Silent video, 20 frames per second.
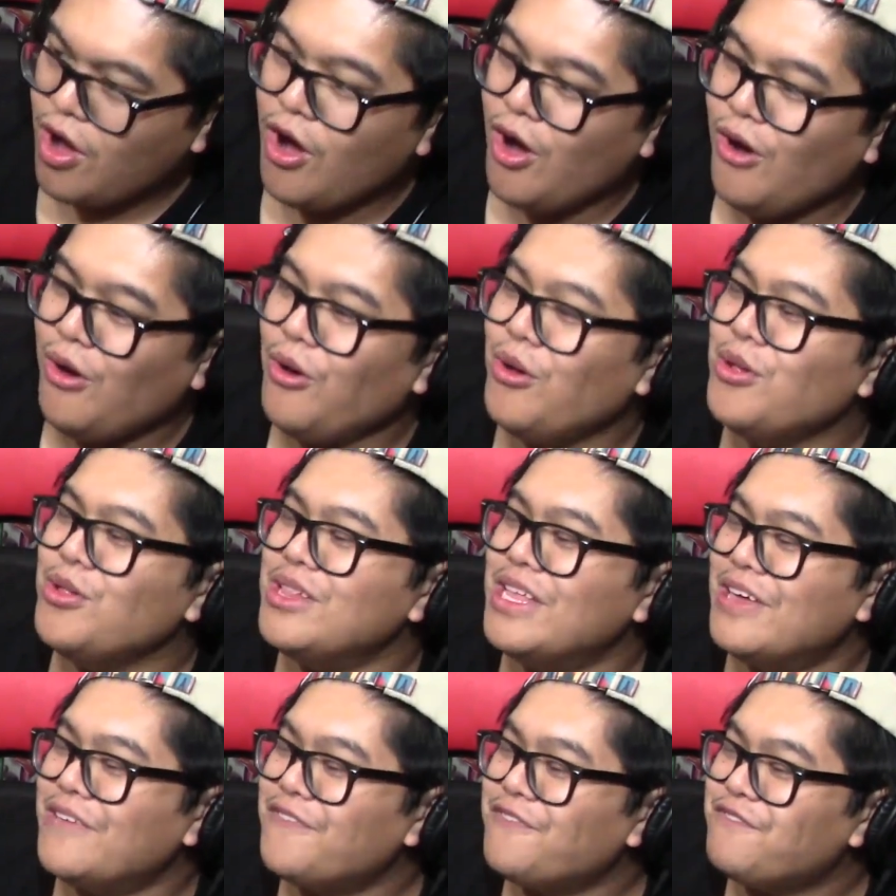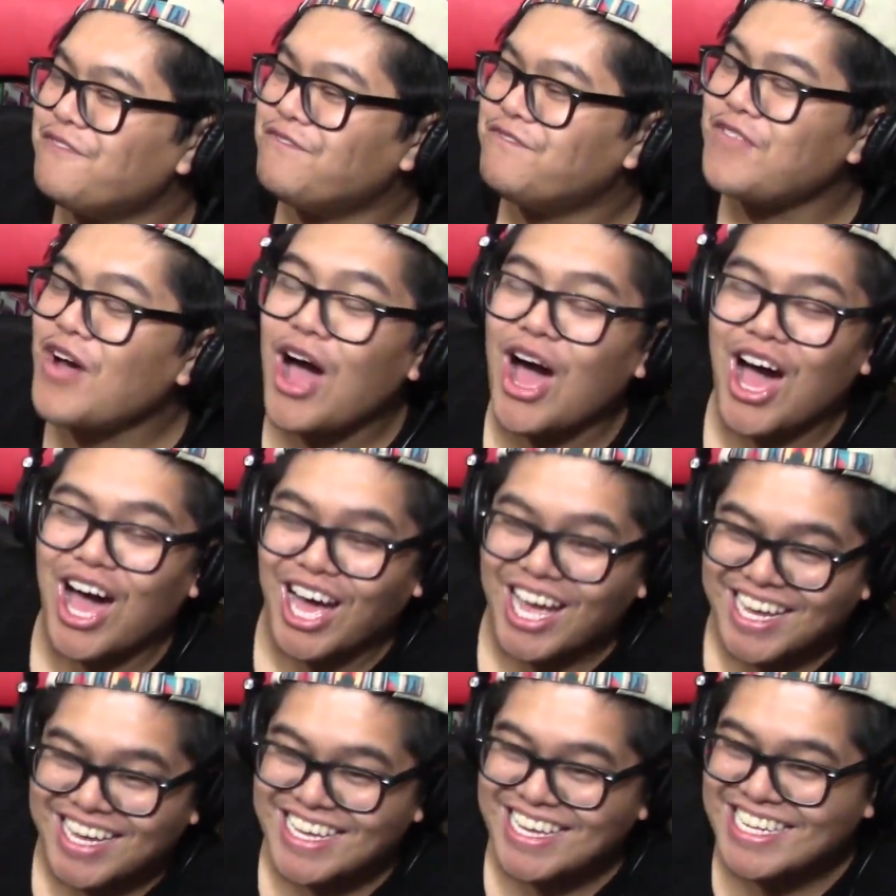Holy
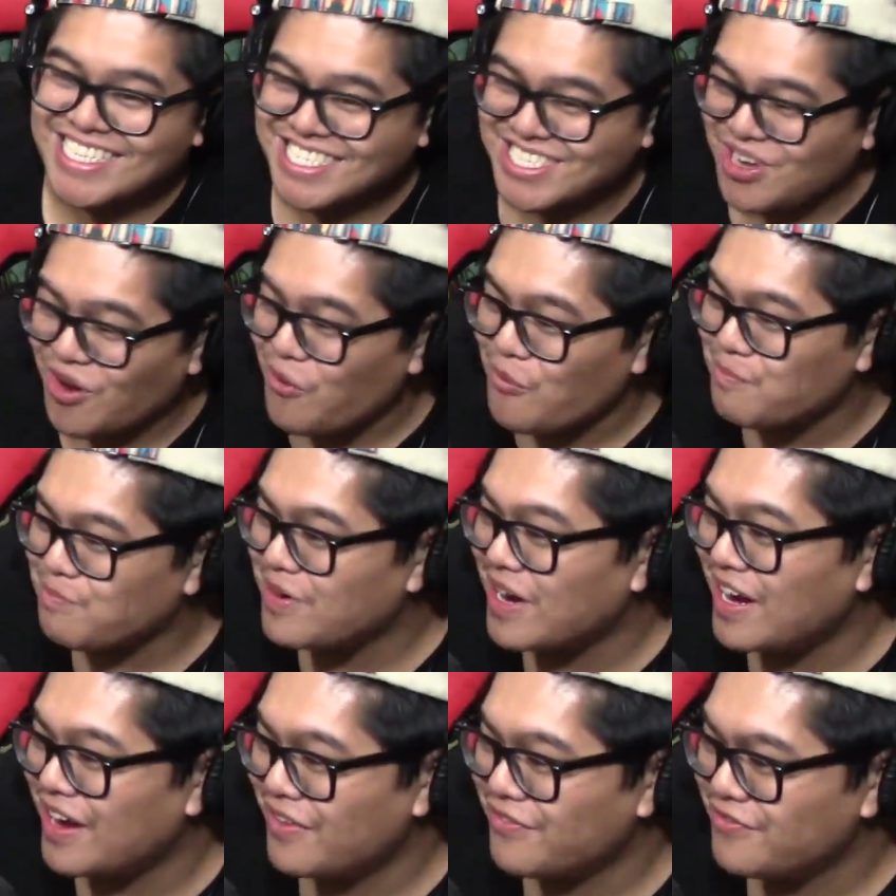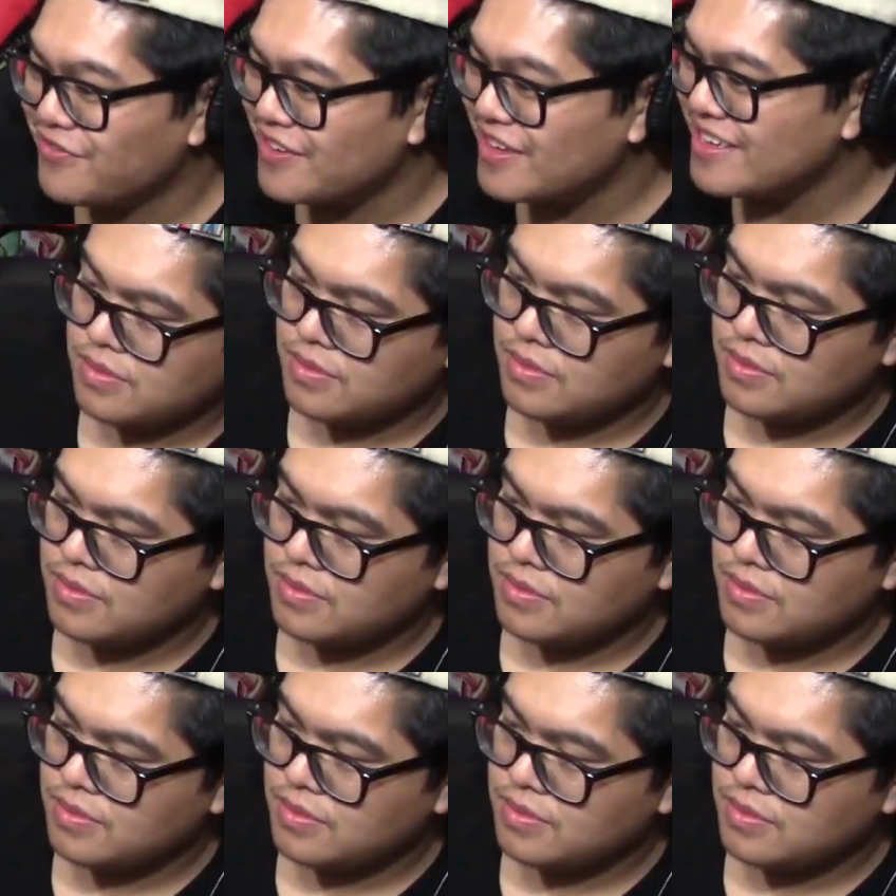fuck! He's so buff!